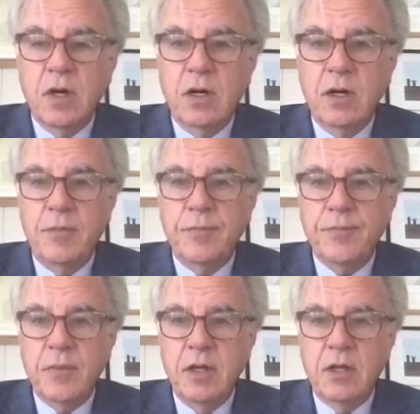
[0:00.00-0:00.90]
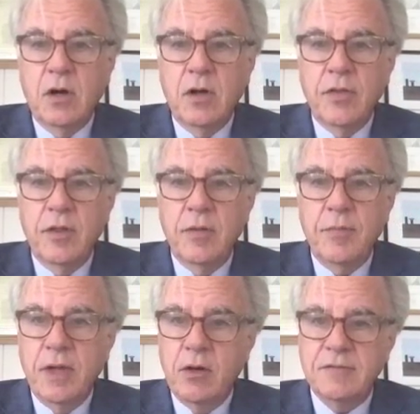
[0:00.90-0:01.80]
in all the
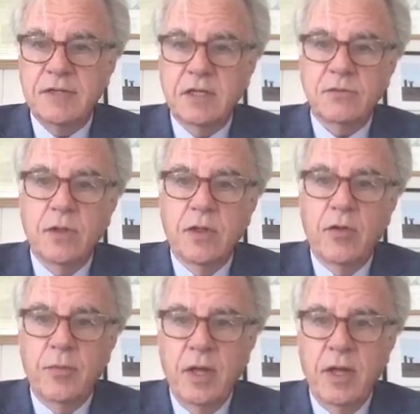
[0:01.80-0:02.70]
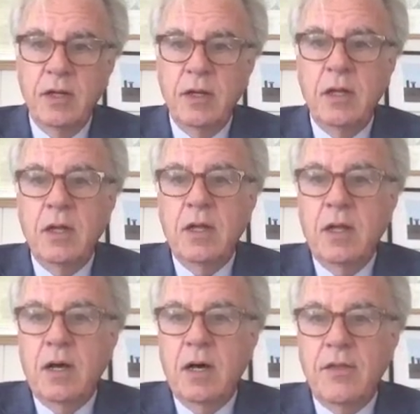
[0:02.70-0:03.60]
men who have sex with other men,
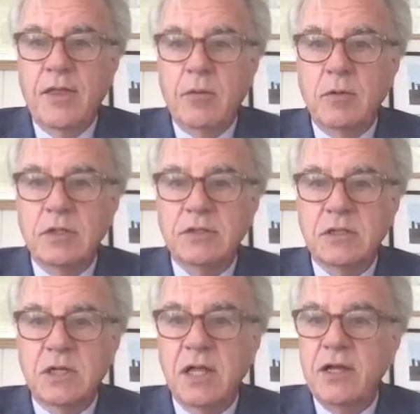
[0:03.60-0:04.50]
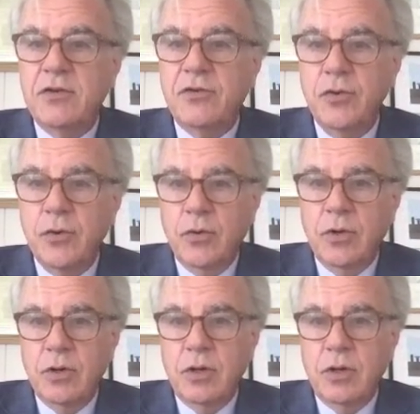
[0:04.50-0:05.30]
that was clade 2.